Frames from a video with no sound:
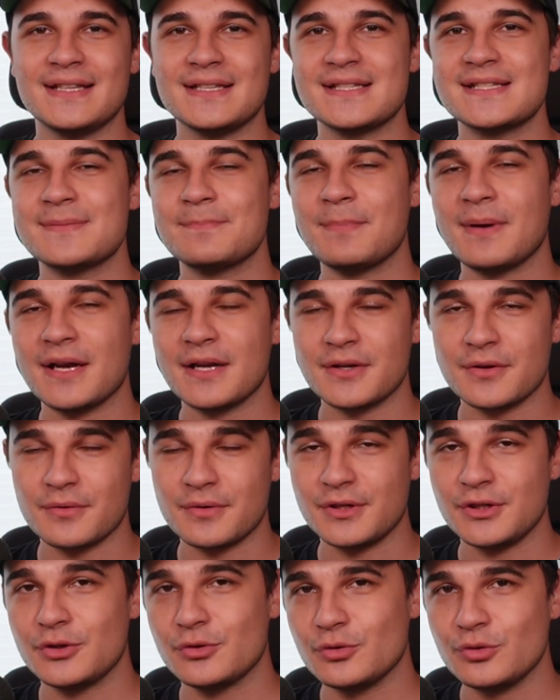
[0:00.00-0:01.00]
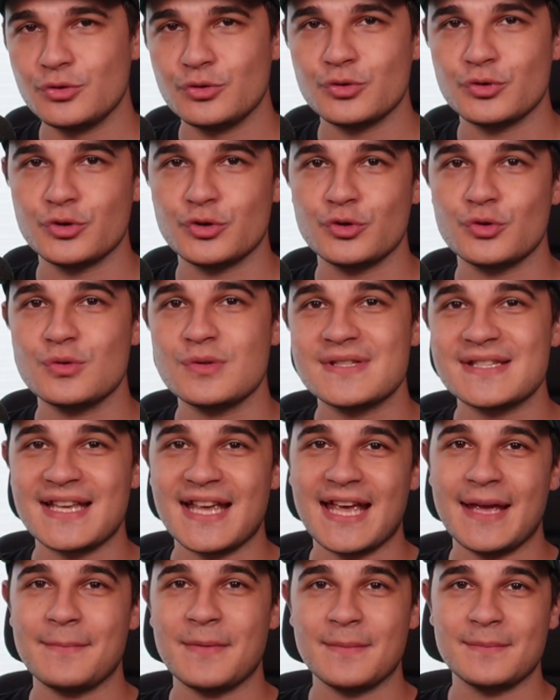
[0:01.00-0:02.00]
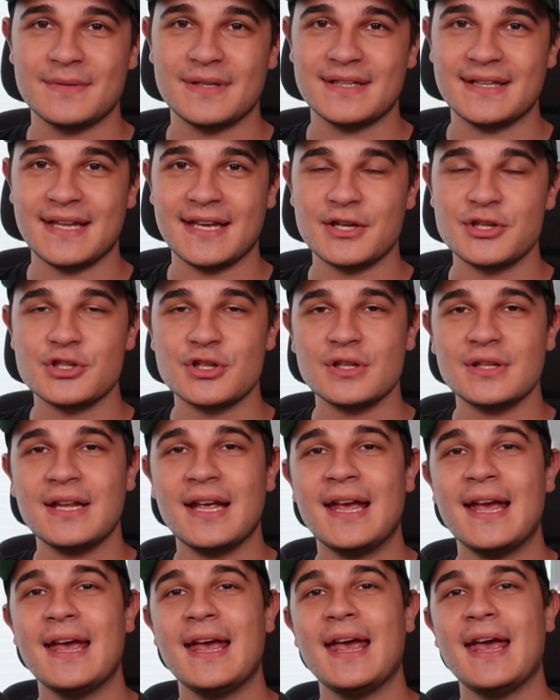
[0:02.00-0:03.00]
inspire you to use MMDetection,